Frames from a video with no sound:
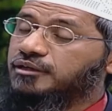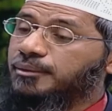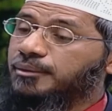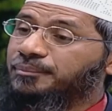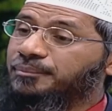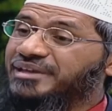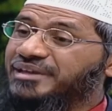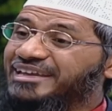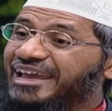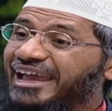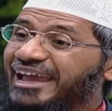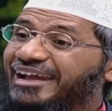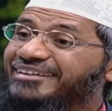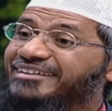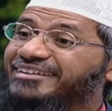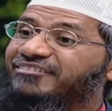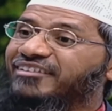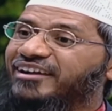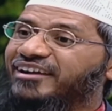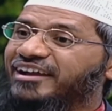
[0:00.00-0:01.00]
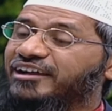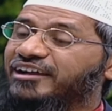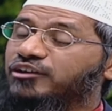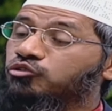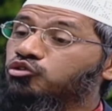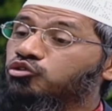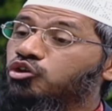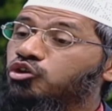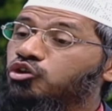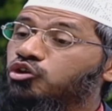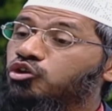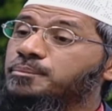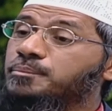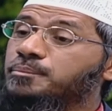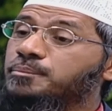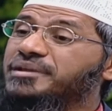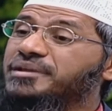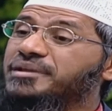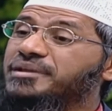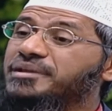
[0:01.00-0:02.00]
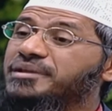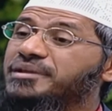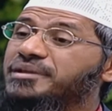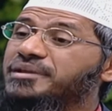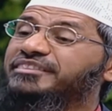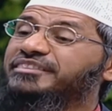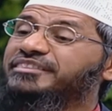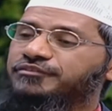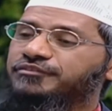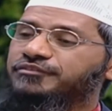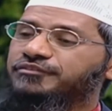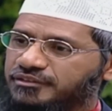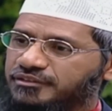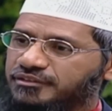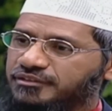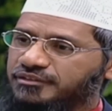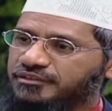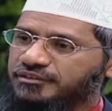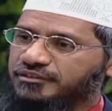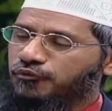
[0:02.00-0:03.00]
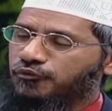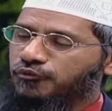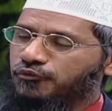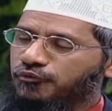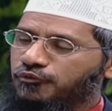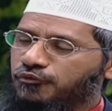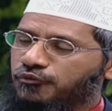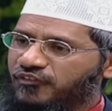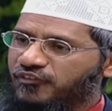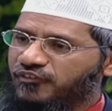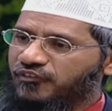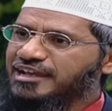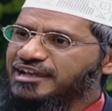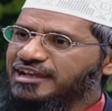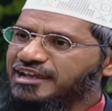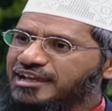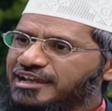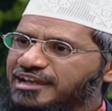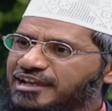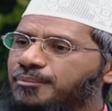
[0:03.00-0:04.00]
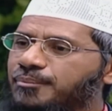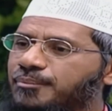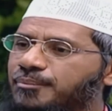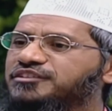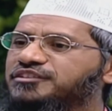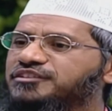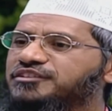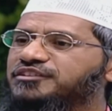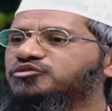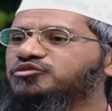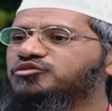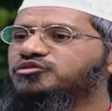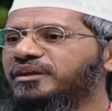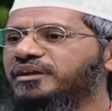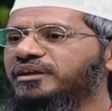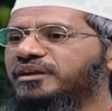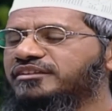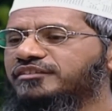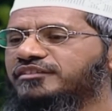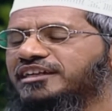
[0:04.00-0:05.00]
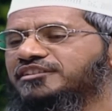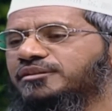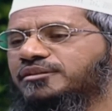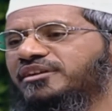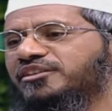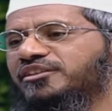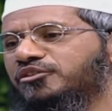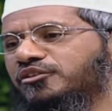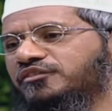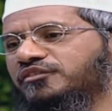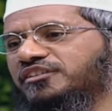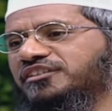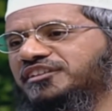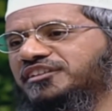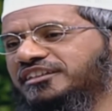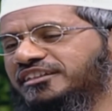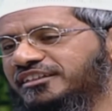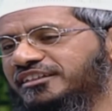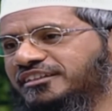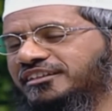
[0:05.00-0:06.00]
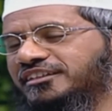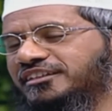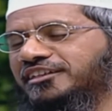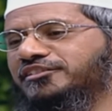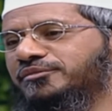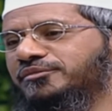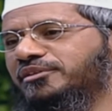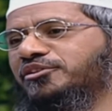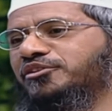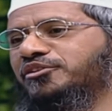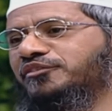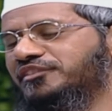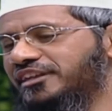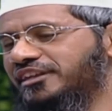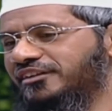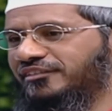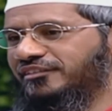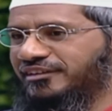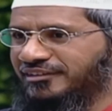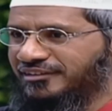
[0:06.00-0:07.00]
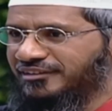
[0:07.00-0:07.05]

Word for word: be extravagant, do not be a spendthrift. For verily, a person who is a spendthrift is a brother of the Satan, is a brother of the devil.